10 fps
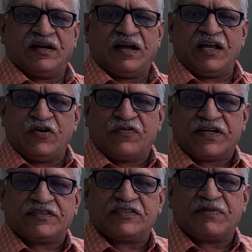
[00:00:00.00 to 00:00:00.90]
Hello
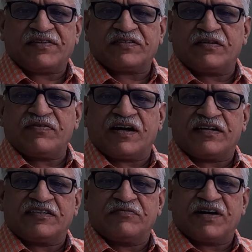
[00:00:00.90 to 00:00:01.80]
friends, myself
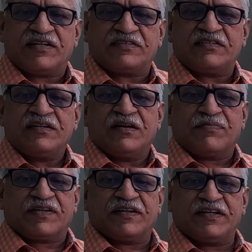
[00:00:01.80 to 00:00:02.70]
R.D. Mahajan
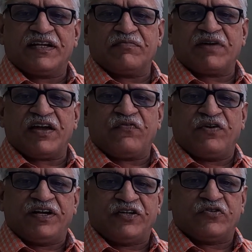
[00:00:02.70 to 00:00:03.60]
presenting my
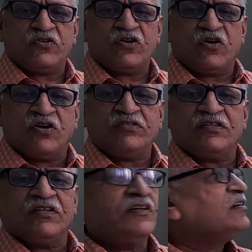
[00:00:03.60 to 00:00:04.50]
video
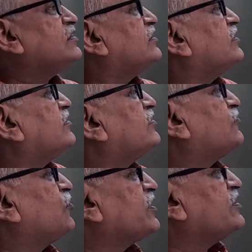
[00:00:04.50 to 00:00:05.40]
on
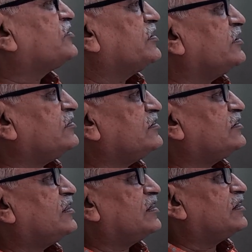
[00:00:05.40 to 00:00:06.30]
Fourier Series
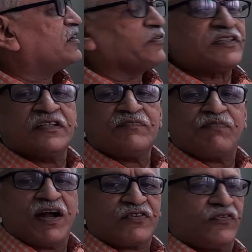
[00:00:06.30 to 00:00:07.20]
revision
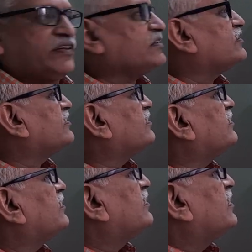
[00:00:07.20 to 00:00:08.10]
part 1.
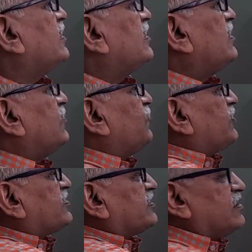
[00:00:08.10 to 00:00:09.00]

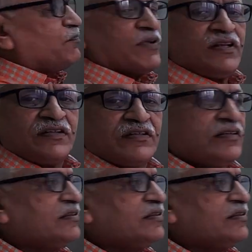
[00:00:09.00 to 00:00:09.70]
First example,